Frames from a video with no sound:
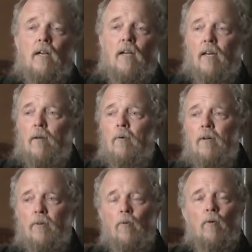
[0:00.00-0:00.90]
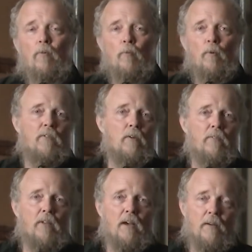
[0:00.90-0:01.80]
And I'm going to do a review
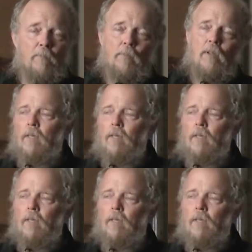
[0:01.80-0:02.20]
of that.